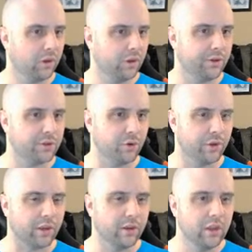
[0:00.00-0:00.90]
I'll show
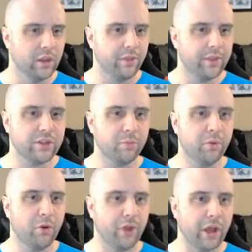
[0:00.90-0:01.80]
you. These are
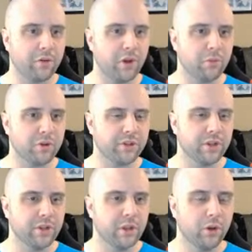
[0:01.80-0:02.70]
both auto numbers.
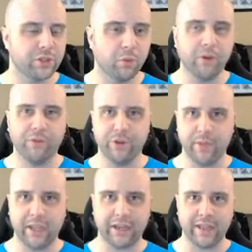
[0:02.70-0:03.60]
So whenever you
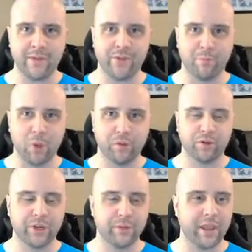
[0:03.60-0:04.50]
make an account, they're both
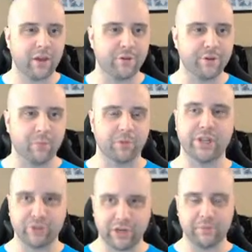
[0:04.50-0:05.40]
trying to make auto numbers.
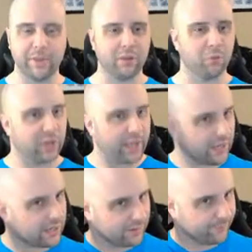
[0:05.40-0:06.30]
I tried to make them
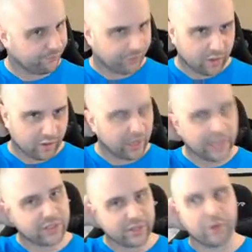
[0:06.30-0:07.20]
related.
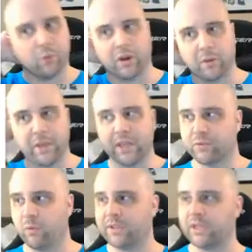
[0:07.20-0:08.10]
That's not going to work
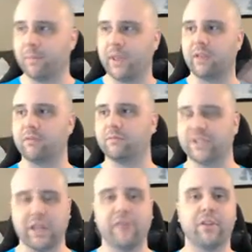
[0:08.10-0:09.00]
because one's going to make
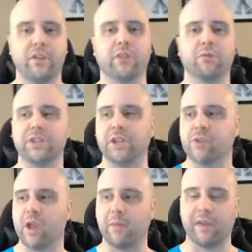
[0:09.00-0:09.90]
7, the other one's going to
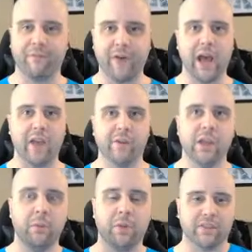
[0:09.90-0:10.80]
try and make 5,
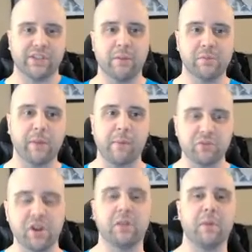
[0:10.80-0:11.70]
but at the same time, I'm
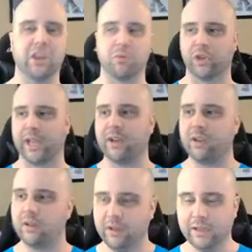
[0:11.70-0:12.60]
trying to make them related.